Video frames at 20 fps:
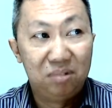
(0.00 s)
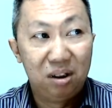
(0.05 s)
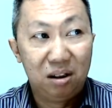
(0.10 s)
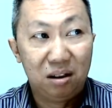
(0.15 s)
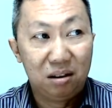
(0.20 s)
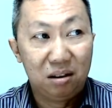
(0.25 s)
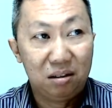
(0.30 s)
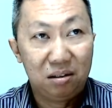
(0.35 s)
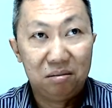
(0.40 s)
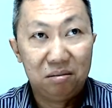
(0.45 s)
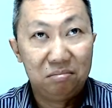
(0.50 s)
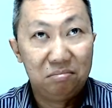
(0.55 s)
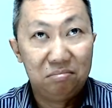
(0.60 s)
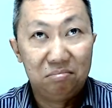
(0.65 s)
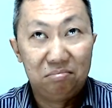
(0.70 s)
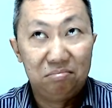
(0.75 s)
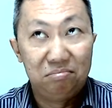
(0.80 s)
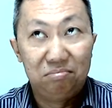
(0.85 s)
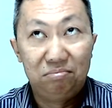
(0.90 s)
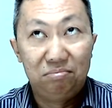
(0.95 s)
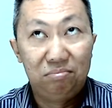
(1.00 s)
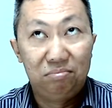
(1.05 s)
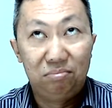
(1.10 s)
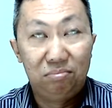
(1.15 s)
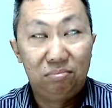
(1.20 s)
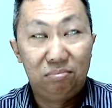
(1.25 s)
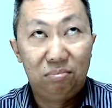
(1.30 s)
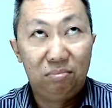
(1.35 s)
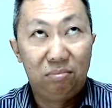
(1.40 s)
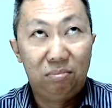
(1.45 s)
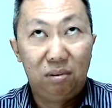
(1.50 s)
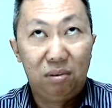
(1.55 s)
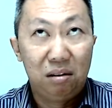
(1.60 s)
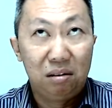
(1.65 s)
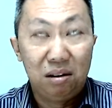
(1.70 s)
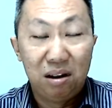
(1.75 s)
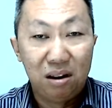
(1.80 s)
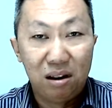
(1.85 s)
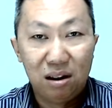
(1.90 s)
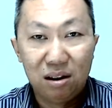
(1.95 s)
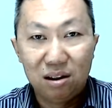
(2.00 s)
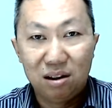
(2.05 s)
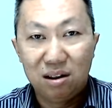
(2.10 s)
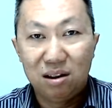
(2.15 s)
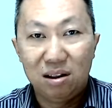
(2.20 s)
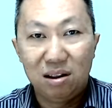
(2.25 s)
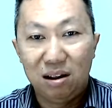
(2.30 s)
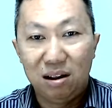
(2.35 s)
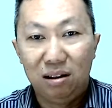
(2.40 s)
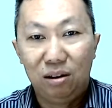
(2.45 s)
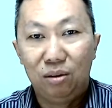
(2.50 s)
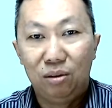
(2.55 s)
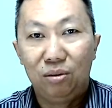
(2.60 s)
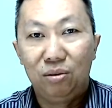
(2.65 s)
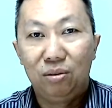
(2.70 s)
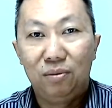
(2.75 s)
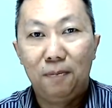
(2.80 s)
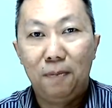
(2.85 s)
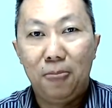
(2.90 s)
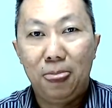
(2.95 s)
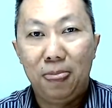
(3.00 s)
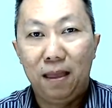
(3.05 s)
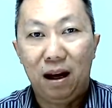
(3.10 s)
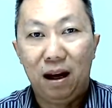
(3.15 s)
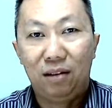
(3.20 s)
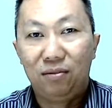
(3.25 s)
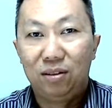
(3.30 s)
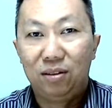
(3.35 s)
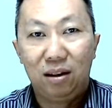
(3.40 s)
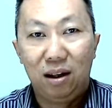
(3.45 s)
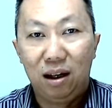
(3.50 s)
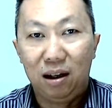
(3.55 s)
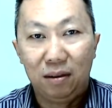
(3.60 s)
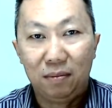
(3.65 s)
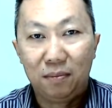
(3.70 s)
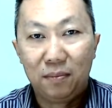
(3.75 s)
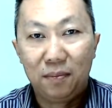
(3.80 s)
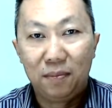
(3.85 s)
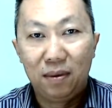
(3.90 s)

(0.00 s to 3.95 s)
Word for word: um, 30 years, you know, after that,